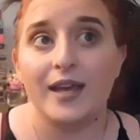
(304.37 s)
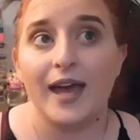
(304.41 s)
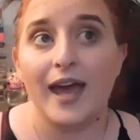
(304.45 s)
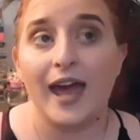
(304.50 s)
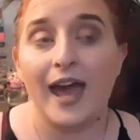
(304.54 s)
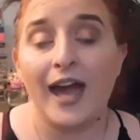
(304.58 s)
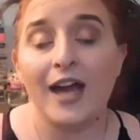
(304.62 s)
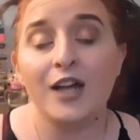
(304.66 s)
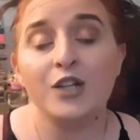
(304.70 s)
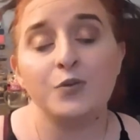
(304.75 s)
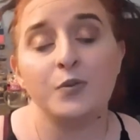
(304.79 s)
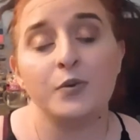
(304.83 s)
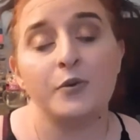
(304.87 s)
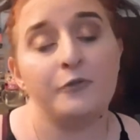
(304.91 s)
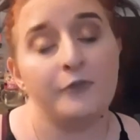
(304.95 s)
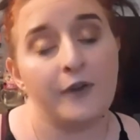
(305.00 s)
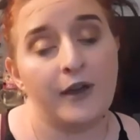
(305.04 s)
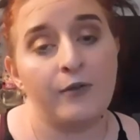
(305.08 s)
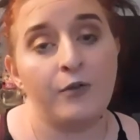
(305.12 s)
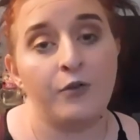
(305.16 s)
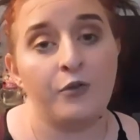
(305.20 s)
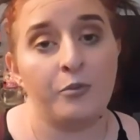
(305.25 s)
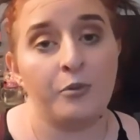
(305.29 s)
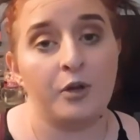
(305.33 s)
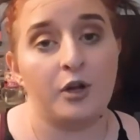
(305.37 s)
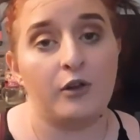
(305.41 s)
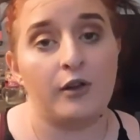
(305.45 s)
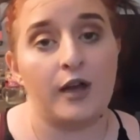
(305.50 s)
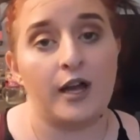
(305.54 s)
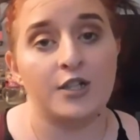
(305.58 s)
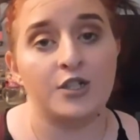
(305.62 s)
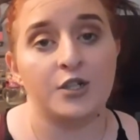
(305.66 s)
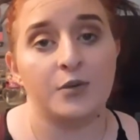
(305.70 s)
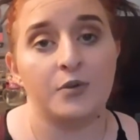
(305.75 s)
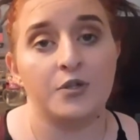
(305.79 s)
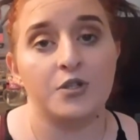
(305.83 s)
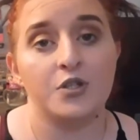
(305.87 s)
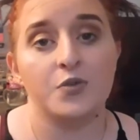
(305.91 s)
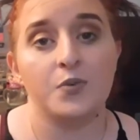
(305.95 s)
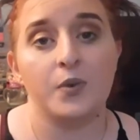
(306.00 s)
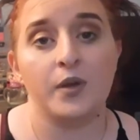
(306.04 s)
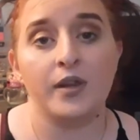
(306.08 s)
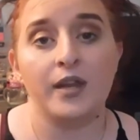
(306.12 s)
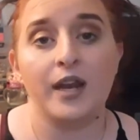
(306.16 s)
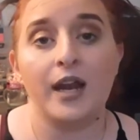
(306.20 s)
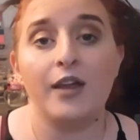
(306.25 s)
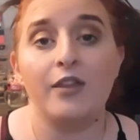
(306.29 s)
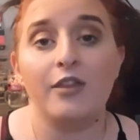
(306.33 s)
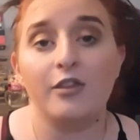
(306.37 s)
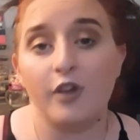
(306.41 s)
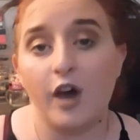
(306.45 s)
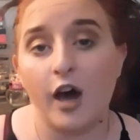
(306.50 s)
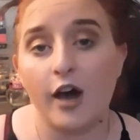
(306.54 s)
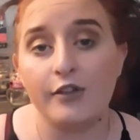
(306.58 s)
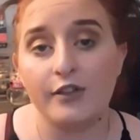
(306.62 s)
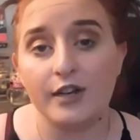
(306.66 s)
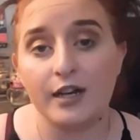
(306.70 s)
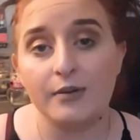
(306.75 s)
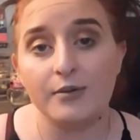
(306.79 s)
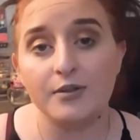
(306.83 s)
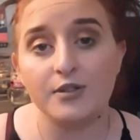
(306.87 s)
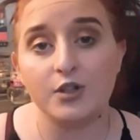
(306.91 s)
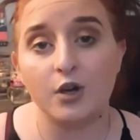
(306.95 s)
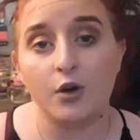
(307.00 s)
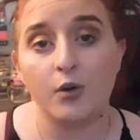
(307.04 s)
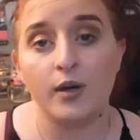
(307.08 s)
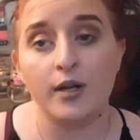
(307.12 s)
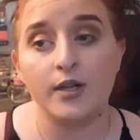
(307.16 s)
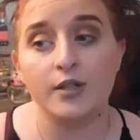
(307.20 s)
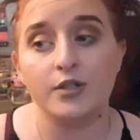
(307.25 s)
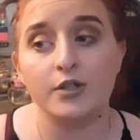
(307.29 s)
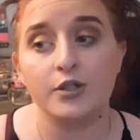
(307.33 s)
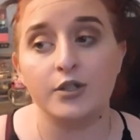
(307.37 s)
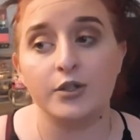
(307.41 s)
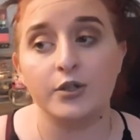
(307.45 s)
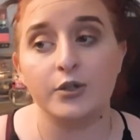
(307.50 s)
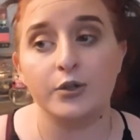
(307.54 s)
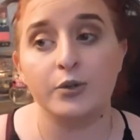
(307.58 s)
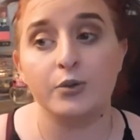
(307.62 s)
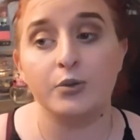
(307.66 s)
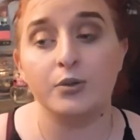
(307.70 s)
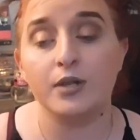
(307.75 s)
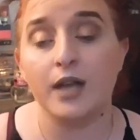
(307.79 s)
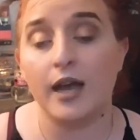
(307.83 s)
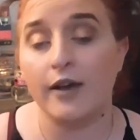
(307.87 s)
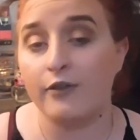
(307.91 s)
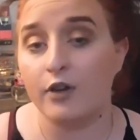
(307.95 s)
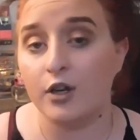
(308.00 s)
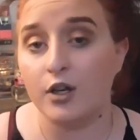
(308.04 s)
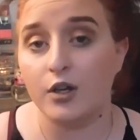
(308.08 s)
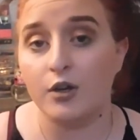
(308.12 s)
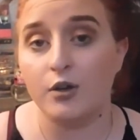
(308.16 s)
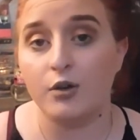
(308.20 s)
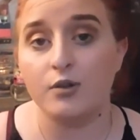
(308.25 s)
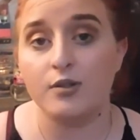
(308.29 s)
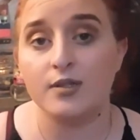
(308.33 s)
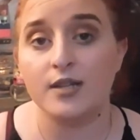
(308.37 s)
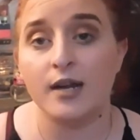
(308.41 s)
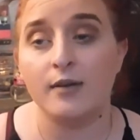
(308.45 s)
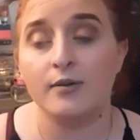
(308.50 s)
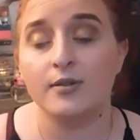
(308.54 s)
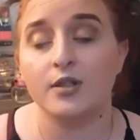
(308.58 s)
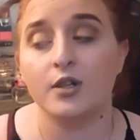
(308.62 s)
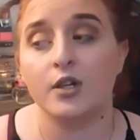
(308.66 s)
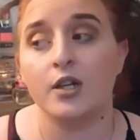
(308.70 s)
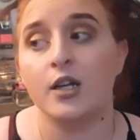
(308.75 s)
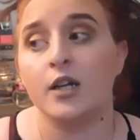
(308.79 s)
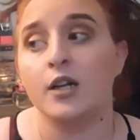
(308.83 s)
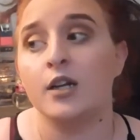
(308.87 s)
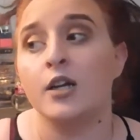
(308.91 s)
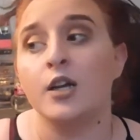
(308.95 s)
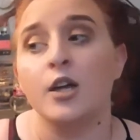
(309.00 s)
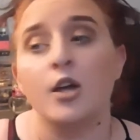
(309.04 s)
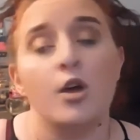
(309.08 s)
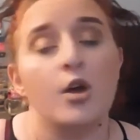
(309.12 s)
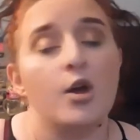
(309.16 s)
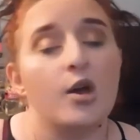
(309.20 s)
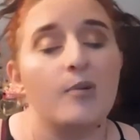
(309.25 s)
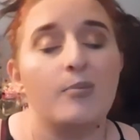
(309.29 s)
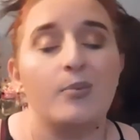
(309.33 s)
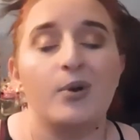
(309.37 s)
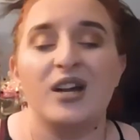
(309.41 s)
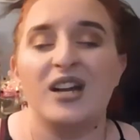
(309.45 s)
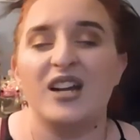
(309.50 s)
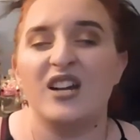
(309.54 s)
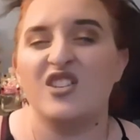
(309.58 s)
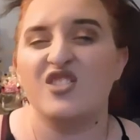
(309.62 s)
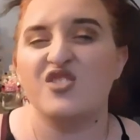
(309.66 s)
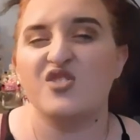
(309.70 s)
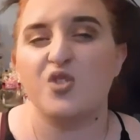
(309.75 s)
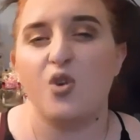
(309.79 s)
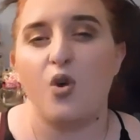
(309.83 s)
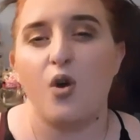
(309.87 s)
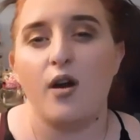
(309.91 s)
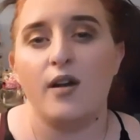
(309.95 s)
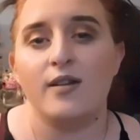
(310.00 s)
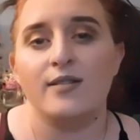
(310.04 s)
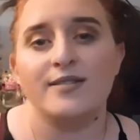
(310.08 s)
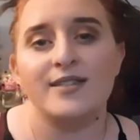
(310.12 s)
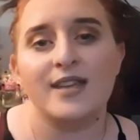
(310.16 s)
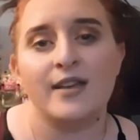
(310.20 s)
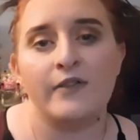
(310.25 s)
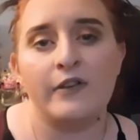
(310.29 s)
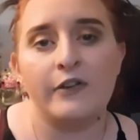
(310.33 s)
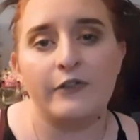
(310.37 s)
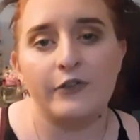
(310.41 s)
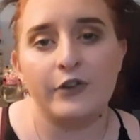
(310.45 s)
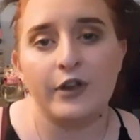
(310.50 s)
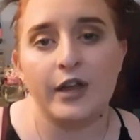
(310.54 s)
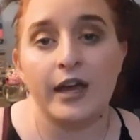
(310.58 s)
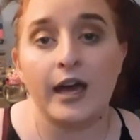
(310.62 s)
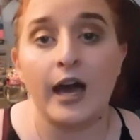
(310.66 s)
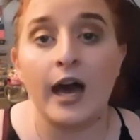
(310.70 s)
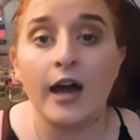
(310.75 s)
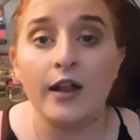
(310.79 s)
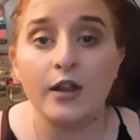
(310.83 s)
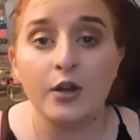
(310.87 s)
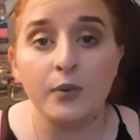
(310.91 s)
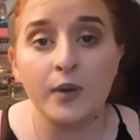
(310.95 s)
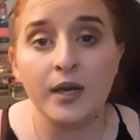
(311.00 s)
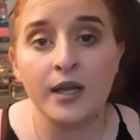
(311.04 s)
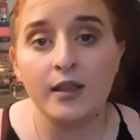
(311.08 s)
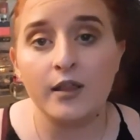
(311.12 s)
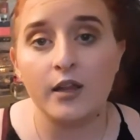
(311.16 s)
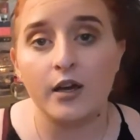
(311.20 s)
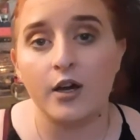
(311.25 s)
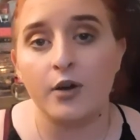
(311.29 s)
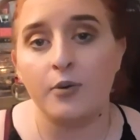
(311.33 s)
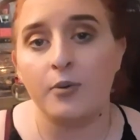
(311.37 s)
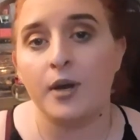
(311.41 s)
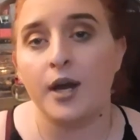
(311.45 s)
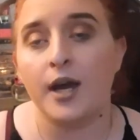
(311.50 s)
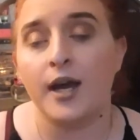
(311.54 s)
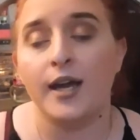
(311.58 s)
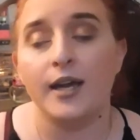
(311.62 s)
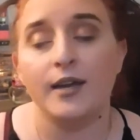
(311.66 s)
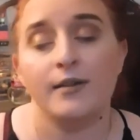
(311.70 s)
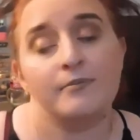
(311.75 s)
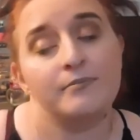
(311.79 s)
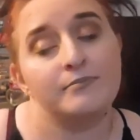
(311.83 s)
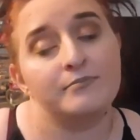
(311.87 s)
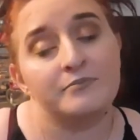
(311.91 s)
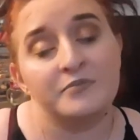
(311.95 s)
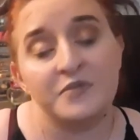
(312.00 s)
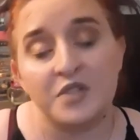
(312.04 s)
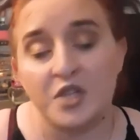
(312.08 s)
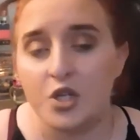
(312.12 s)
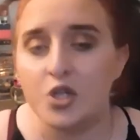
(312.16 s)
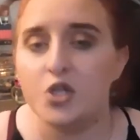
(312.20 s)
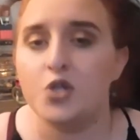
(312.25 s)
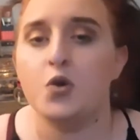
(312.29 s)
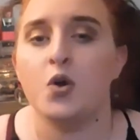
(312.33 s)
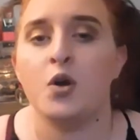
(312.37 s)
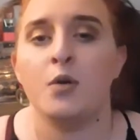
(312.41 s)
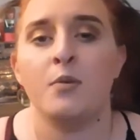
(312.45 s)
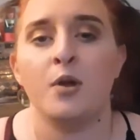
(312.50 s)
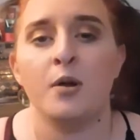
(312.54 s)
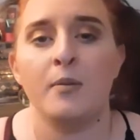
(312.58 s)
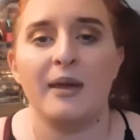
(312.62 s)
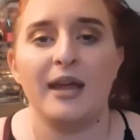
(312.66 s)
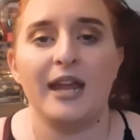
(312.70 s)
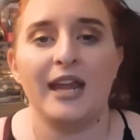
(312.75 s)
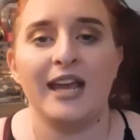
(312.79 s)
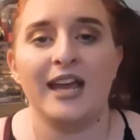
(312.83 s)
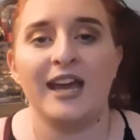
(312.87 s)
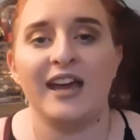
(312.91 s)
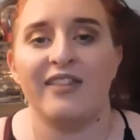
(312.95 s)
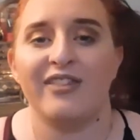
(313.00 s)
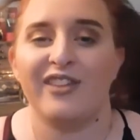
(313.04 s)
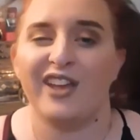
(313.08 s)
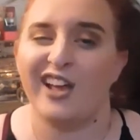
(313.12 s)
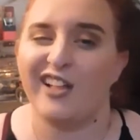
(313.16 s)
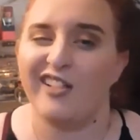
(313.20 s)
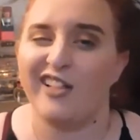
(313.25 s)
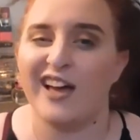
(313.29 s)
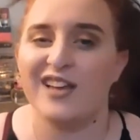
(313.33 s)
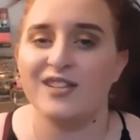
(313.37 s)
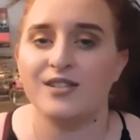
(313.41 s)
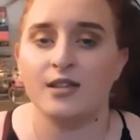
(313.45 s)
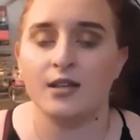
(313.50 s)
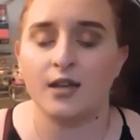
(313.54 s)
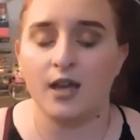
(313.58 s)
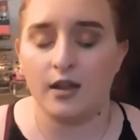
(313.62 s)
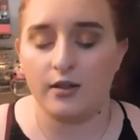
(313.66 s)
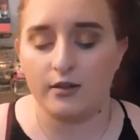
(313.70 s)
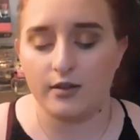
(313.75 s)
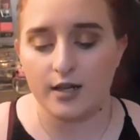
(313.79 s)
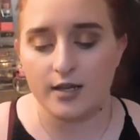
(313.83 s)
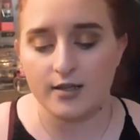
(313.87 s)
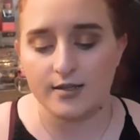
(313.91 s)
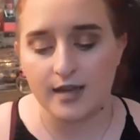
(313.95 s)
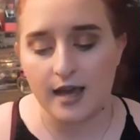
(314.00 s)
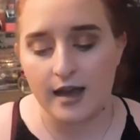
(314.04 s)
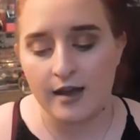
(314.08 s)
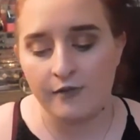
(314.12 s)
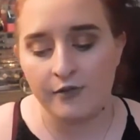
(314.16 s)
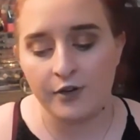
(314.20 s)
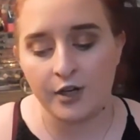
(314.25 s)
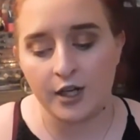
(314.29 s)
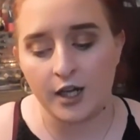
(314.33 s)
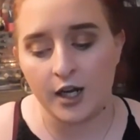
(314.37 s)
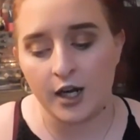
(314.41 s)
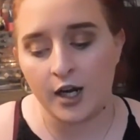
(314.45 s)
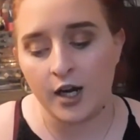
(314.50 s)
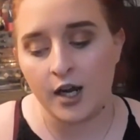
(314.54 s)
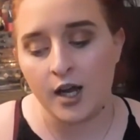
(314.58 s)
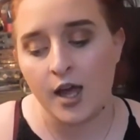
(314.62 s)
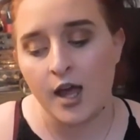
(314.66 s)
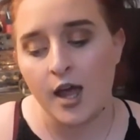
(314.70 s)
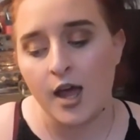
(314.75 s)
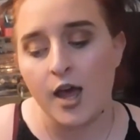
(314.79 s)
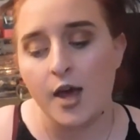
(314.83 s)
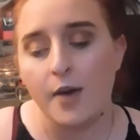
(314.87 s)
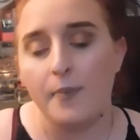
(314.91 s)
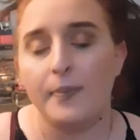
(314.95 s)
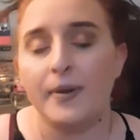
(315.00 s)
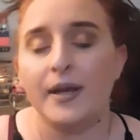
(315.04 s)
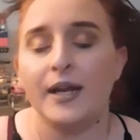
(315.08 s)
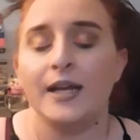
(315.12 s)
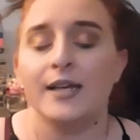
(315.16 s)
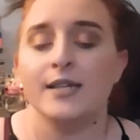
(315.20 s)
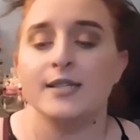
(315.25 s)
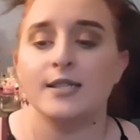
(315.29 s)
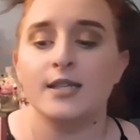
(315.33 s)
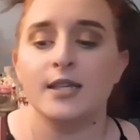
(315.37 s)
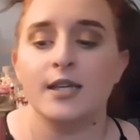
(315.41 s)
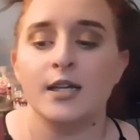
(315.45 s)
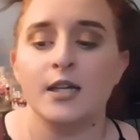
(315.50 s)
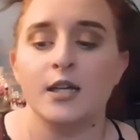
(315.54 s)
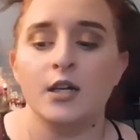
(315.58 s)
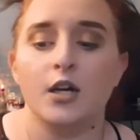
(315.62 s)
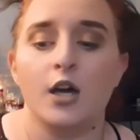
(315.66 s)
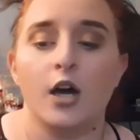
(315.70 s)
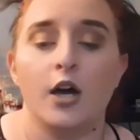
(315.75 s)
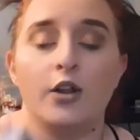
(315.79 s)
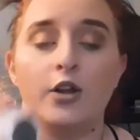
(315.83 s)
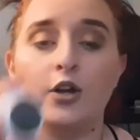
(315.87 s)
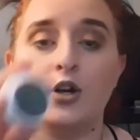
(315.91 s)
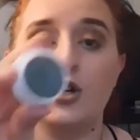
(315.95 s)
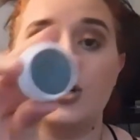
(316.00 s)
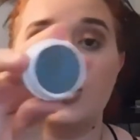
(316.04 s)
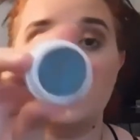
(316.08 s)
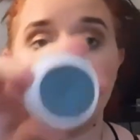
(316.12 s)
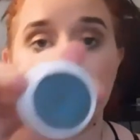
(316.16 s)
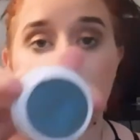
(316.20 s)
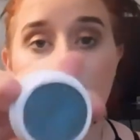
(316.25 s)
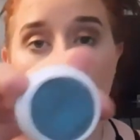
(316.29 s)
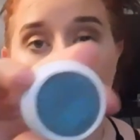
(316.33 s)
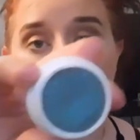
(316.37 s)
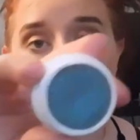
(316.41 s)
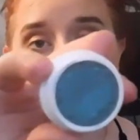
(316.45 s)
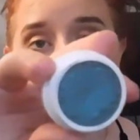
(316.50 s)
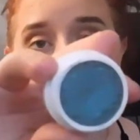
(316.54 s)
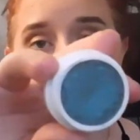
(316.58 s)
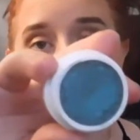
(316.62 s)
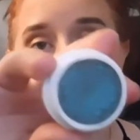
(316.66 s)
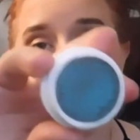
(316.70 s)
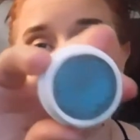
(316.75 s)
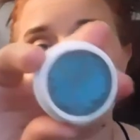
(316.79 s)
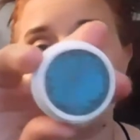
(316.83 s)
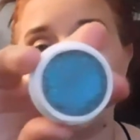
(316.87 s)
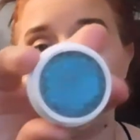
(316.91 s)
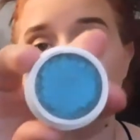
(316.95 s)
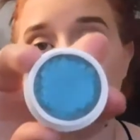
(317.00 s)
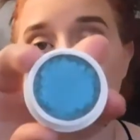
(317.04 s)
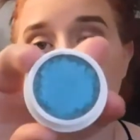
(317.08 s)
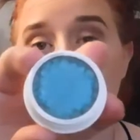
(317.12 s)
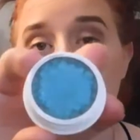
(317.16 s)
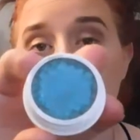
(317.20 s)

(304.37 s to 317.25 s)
actual favorite from the collection, which is one that I thought that I was going to never use, and I was going to put it in a drawer and save it for like a Halloween look when I do a mermaid again, like Classic Kayla does every year but it is the color Donna. It's a